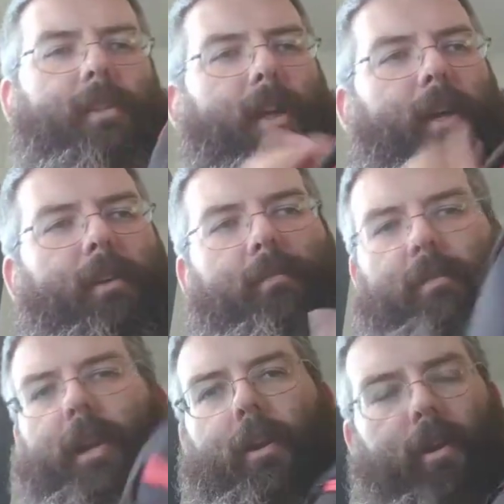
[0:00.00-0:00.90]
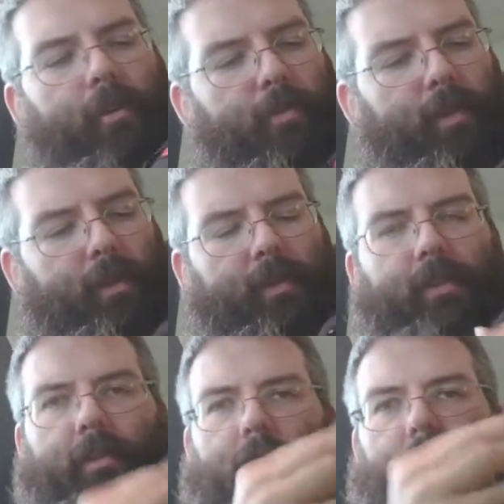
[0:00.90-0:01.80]
side, we've got another one.
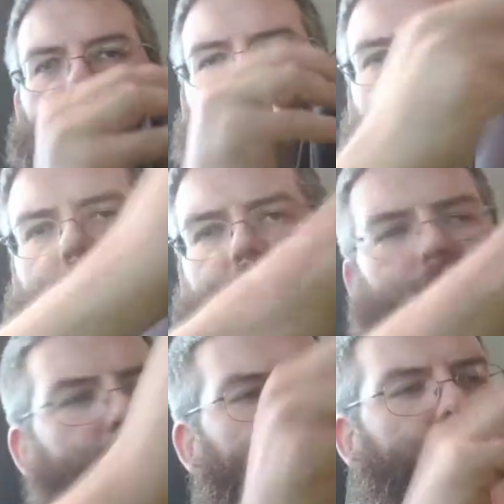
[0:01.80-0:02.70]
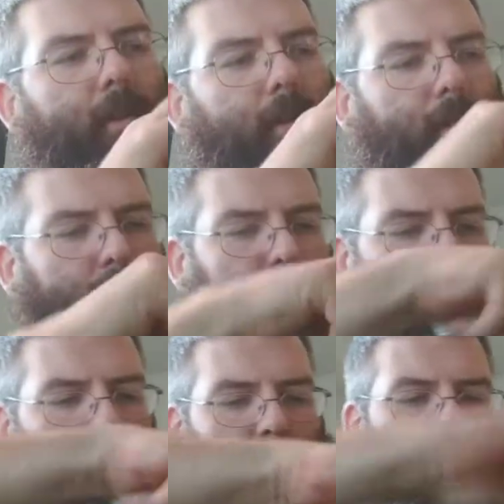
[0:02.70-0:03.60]
It goes this way.
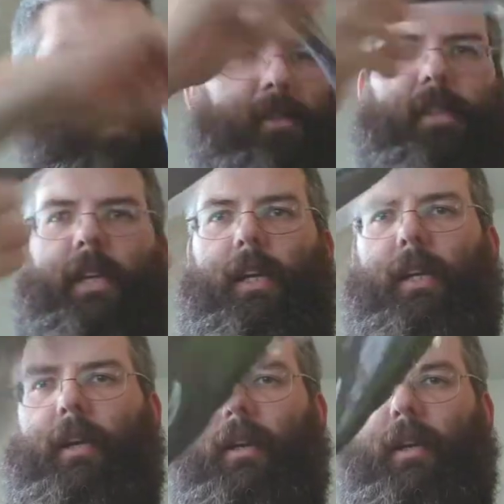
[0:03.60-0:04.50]
Let's see,